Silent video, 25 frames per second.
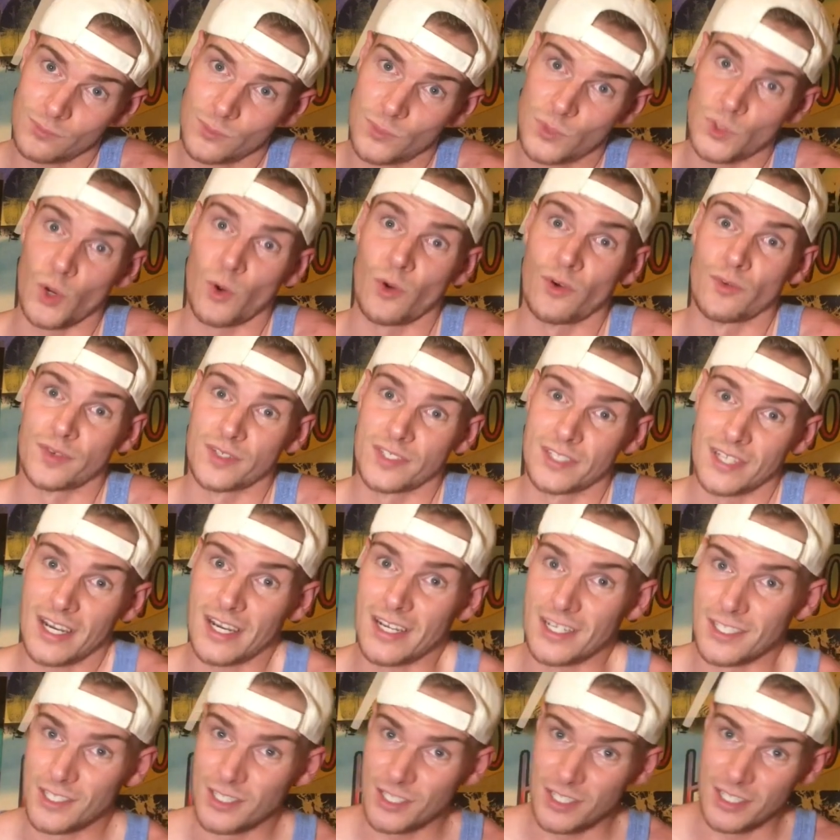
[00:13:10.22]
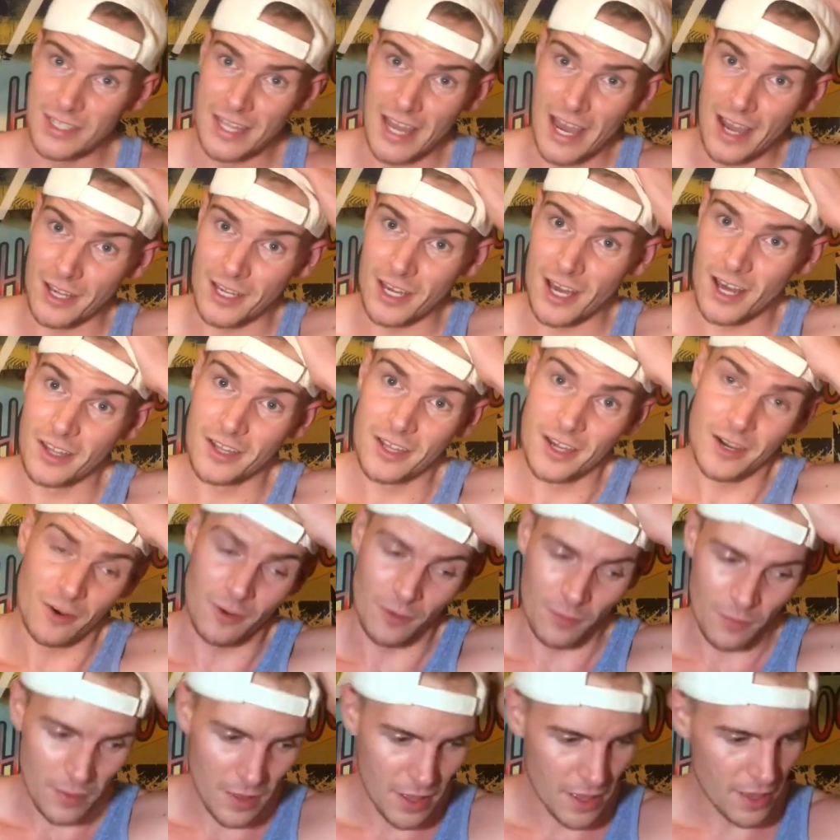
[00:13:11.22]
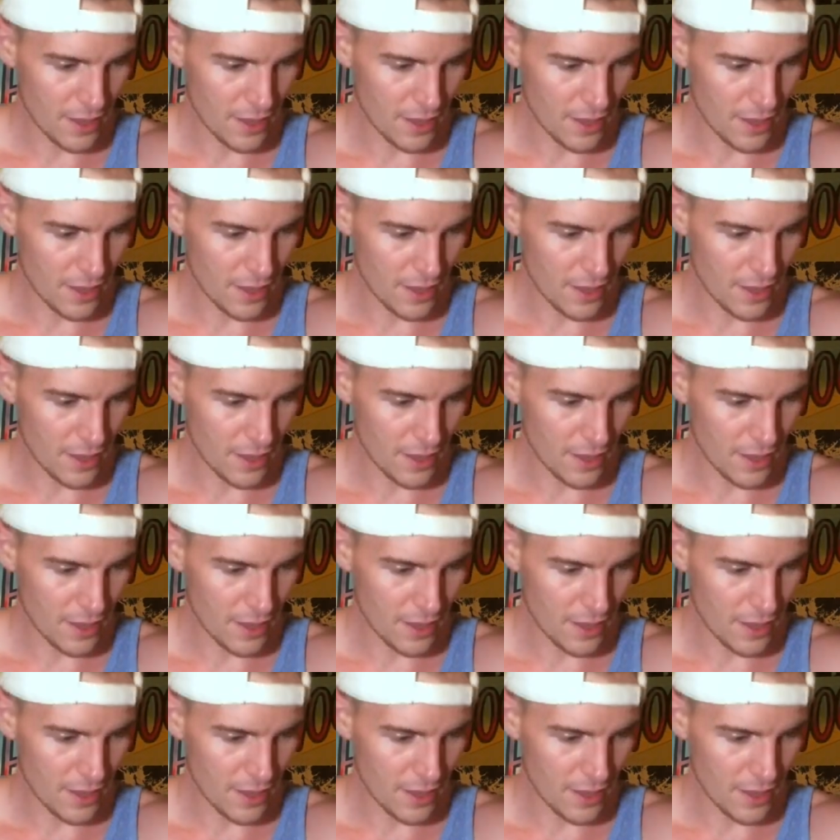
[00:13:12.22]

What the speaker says: So if it does, now y'all know.